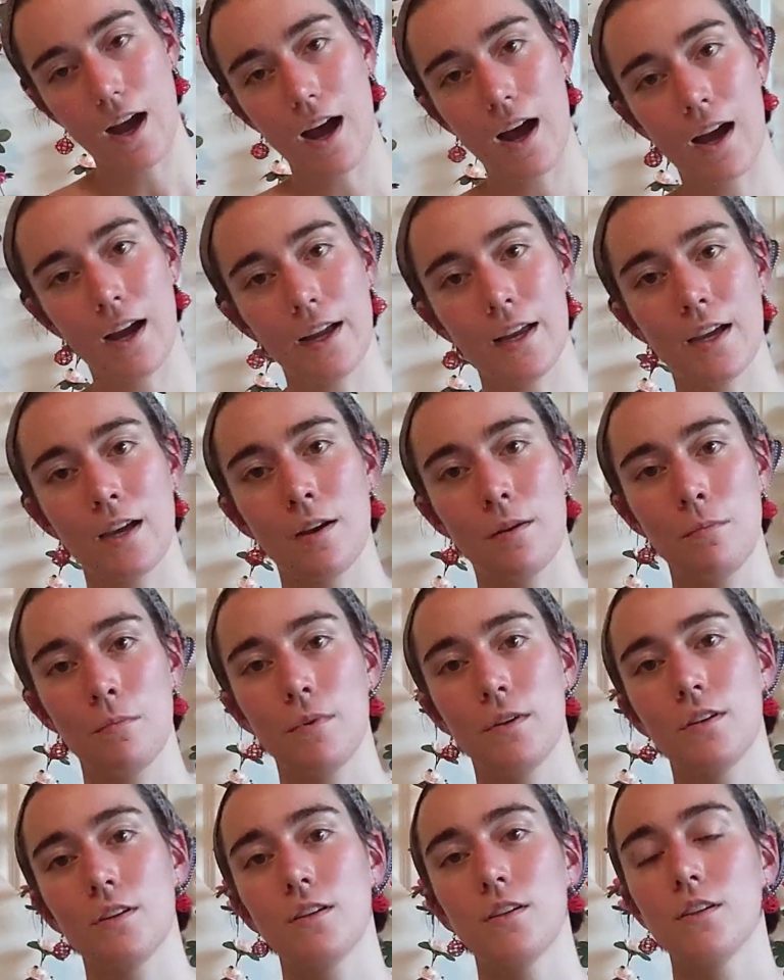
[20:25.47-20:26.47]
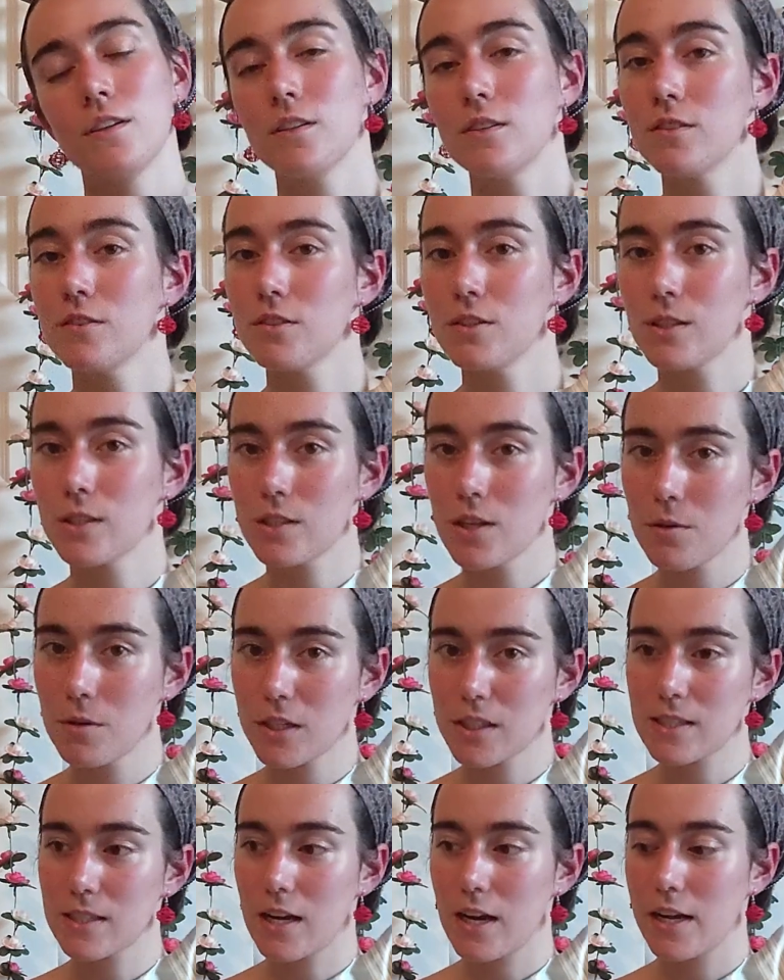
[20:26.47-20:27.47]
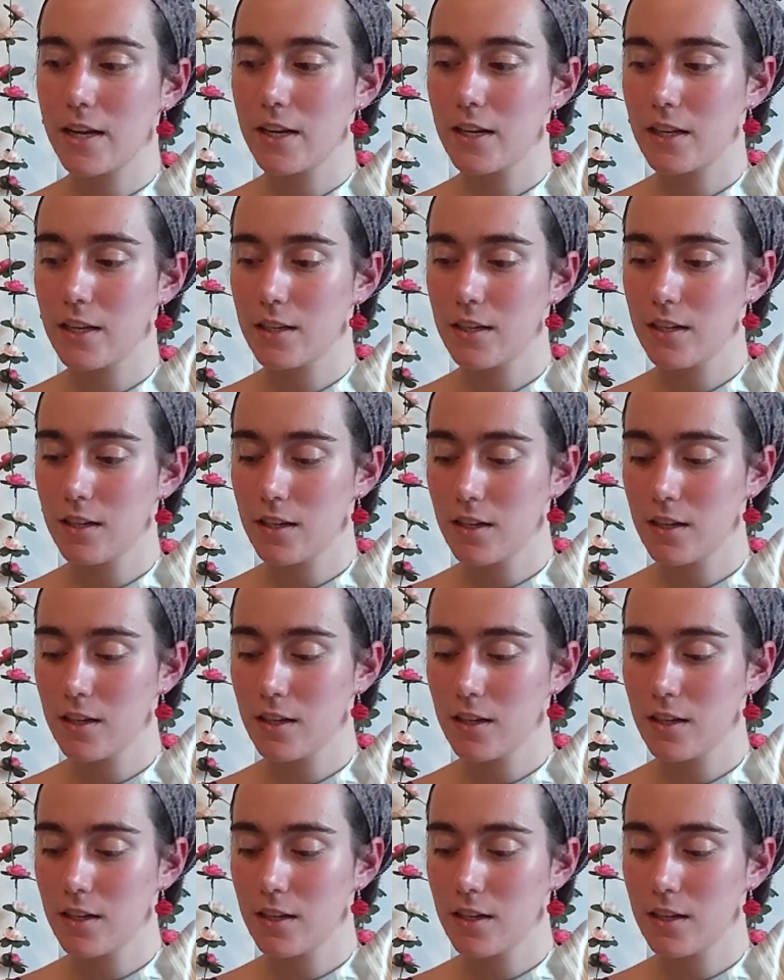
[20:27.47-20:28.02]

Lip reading: I am so excited.